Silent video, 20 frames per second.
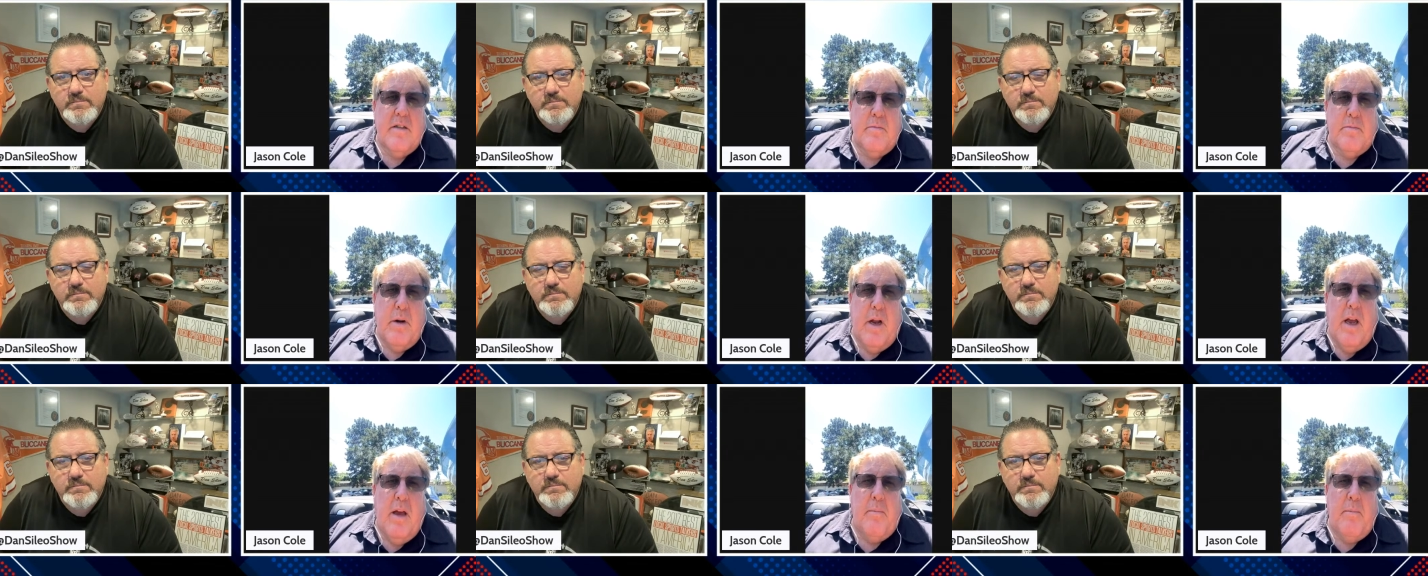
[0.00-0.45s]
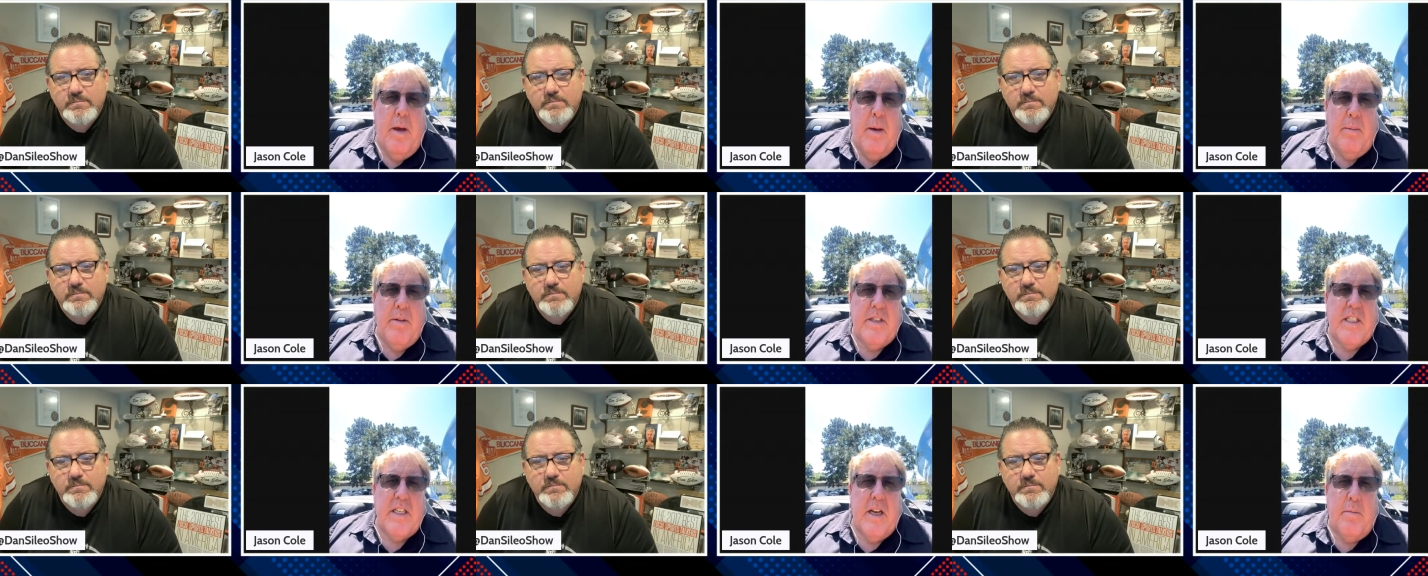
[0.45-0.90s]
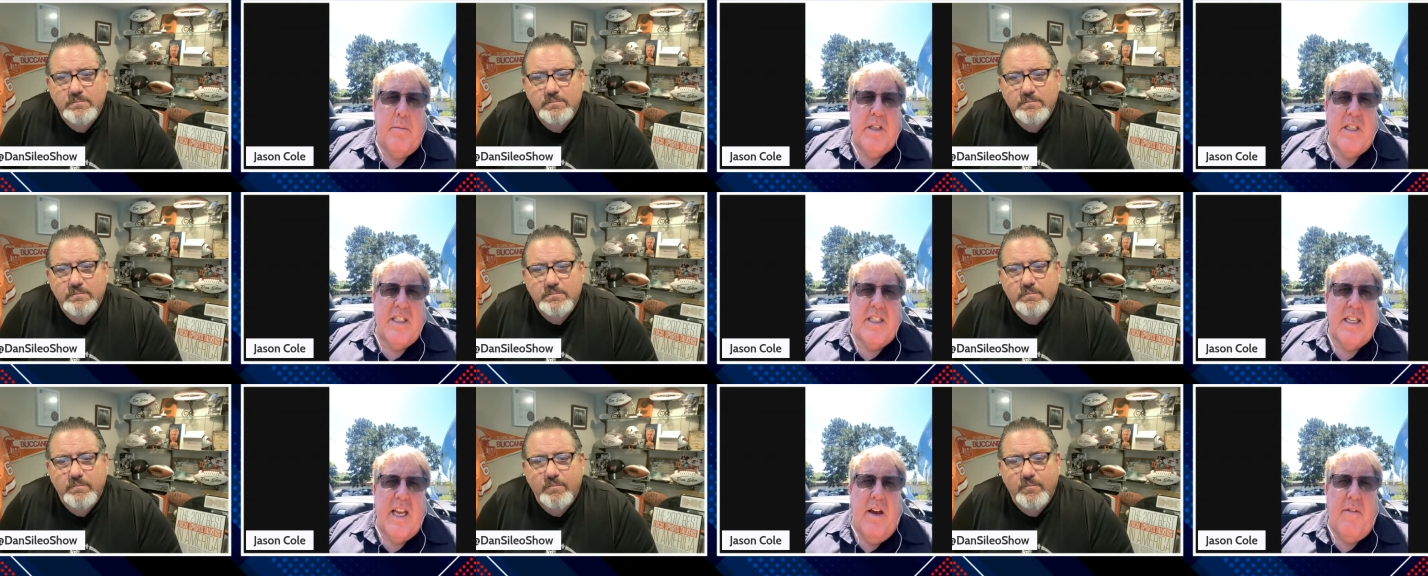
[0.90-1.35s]
Speaker 1: Probably maybe some of the
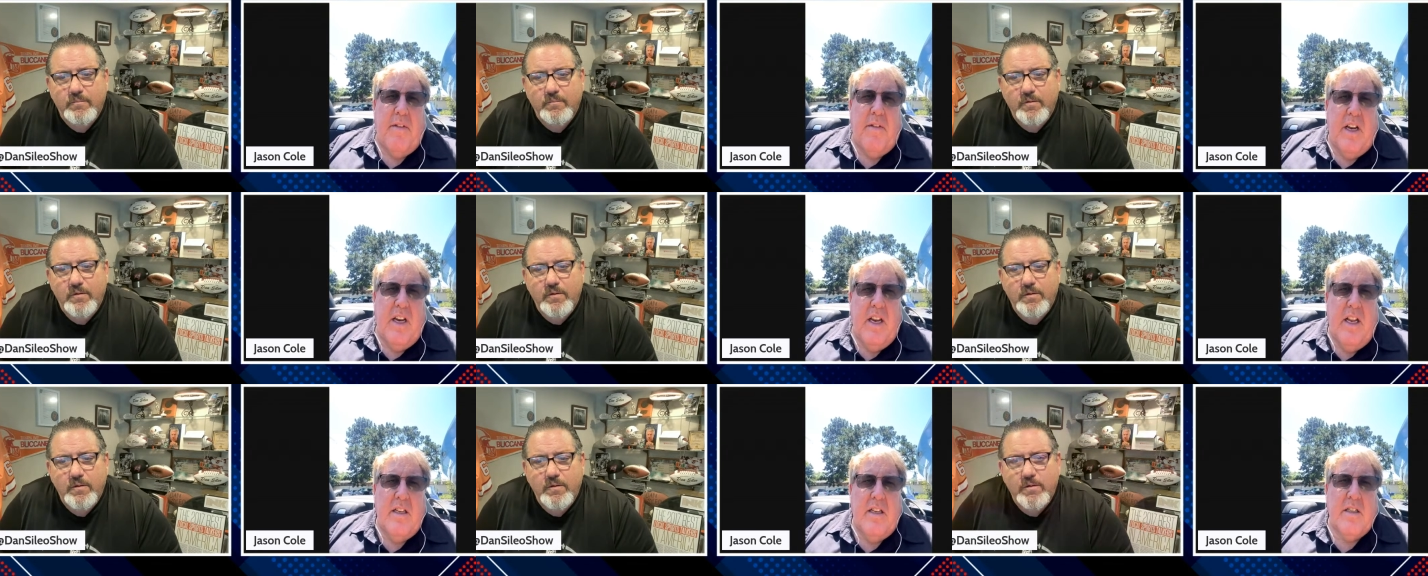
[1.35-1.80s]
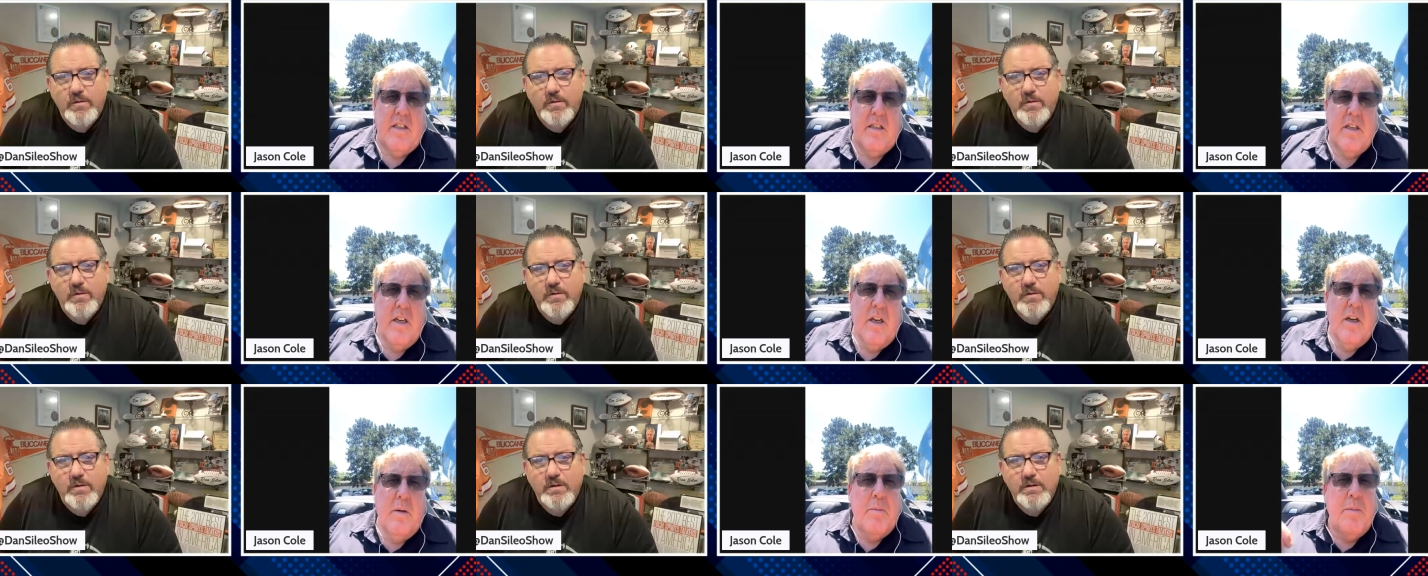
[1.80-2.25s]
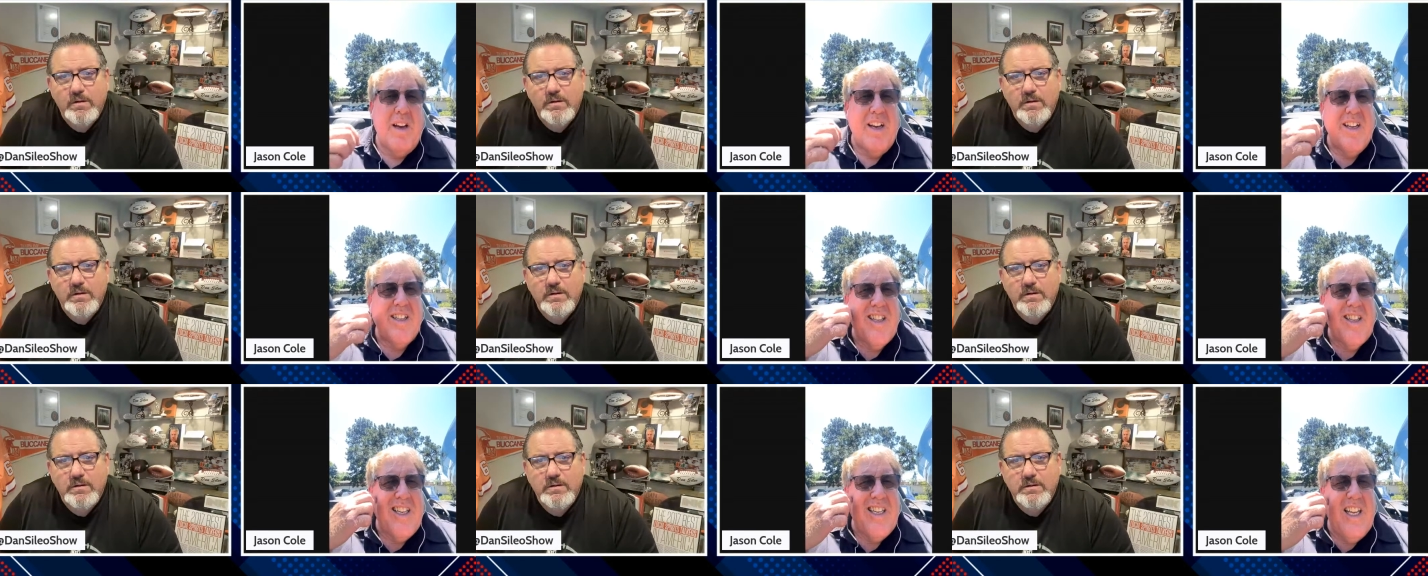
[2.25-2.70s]
70s
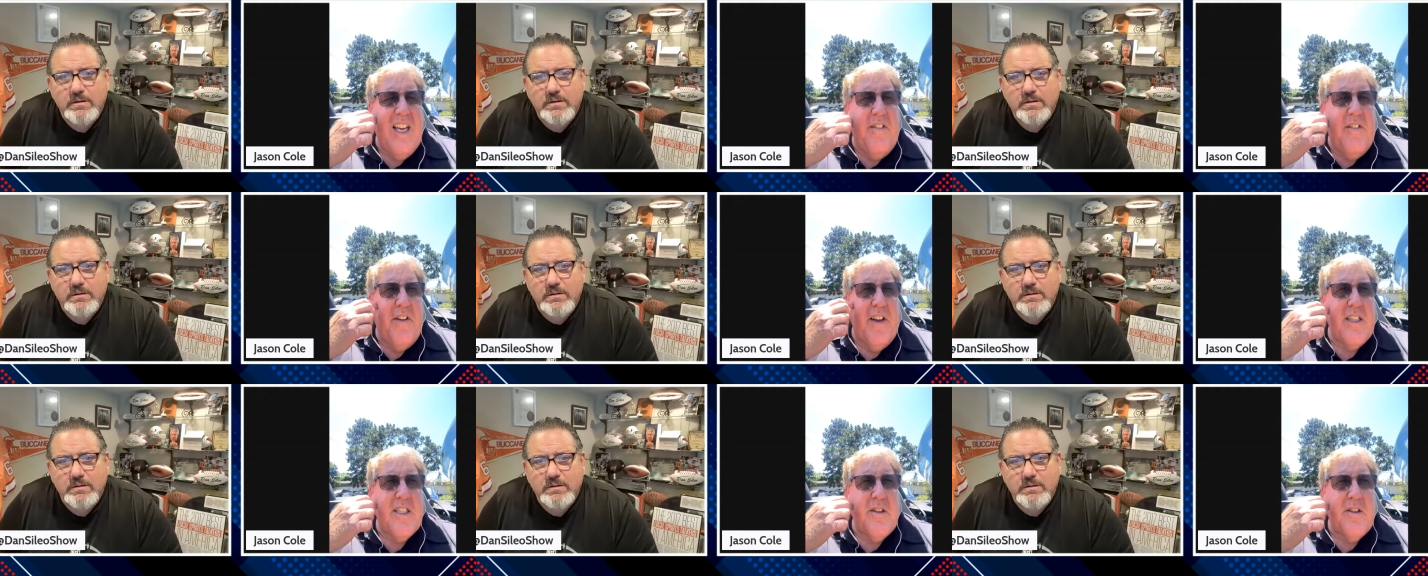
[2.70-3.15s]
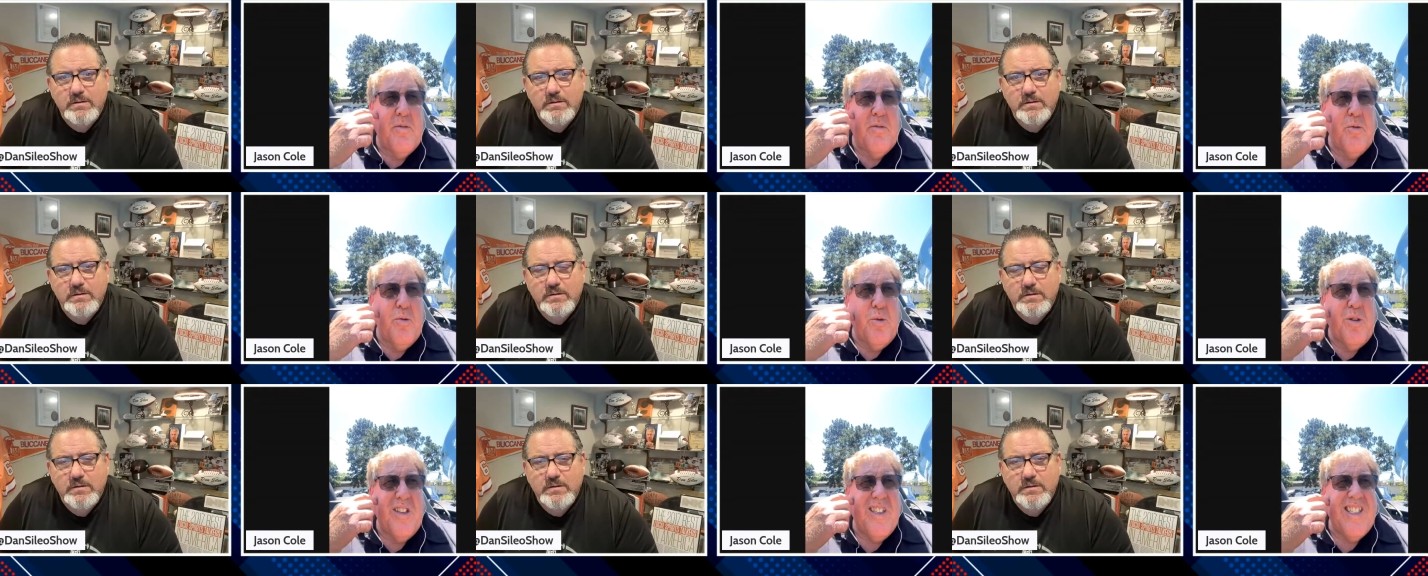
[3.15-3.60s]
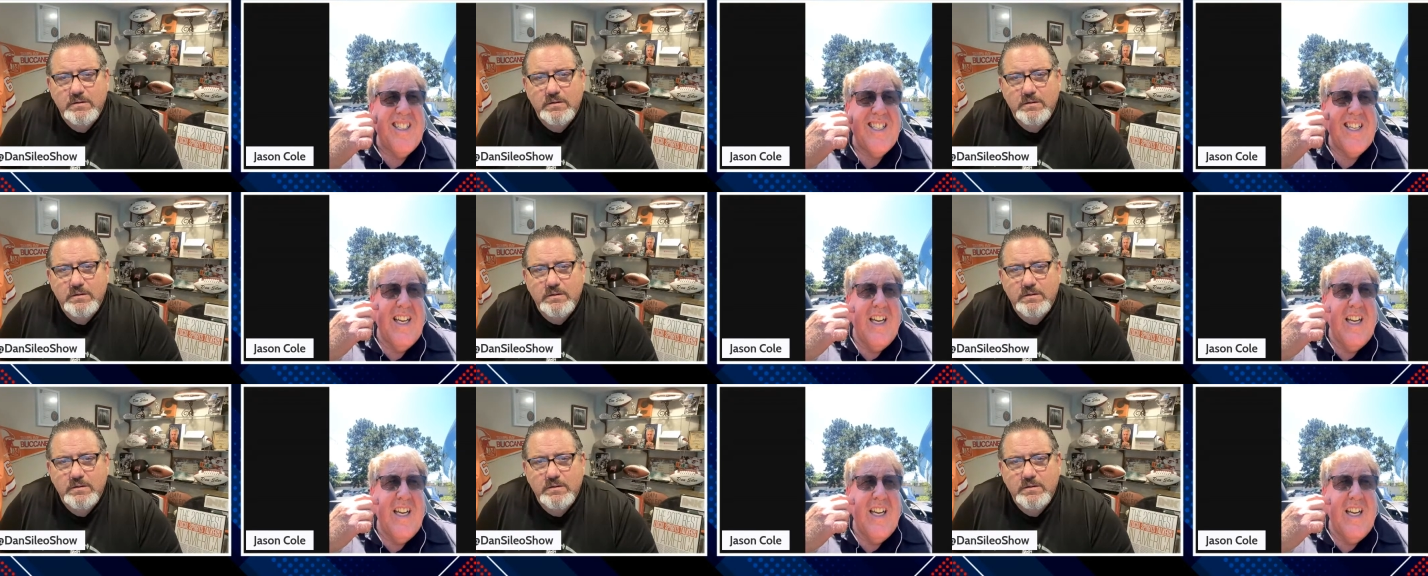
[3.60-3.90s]
because of the defensive rules.